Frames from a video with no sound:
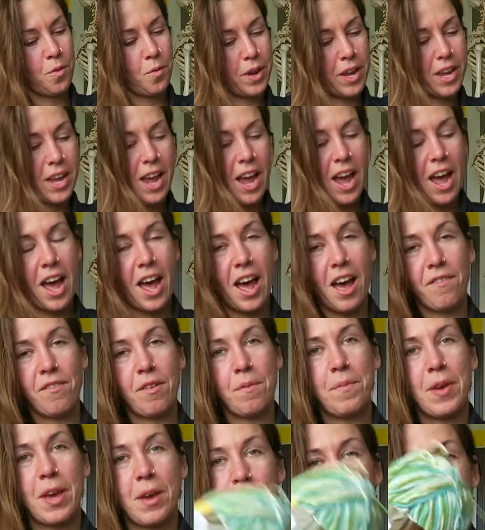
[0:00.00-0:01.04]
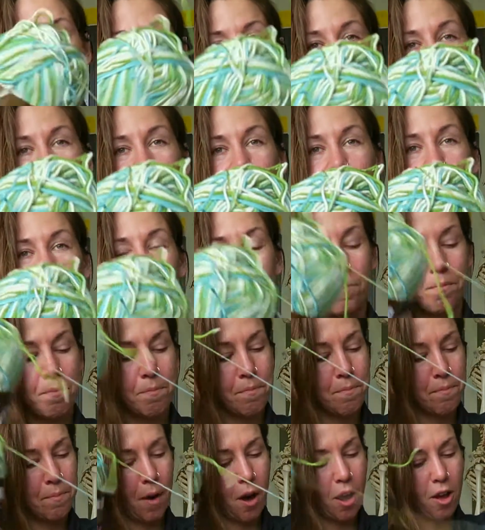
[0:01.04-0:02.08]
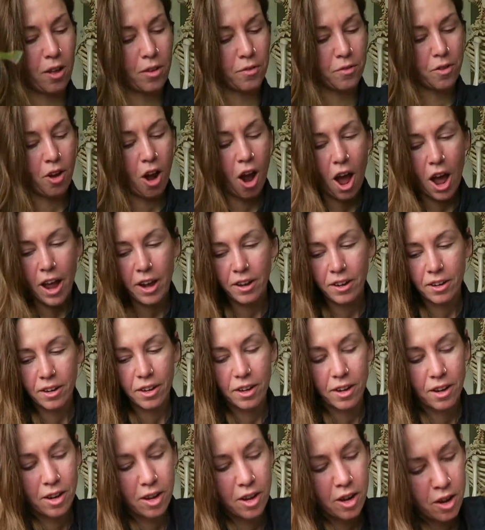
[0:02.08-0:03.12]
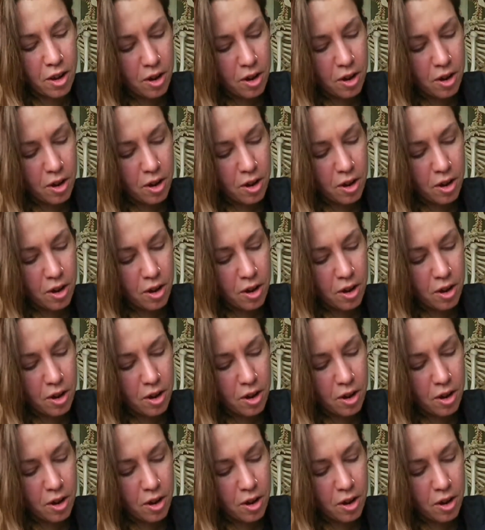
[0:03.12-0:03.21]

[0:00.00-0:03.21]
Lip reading: We have a big ball of cotton.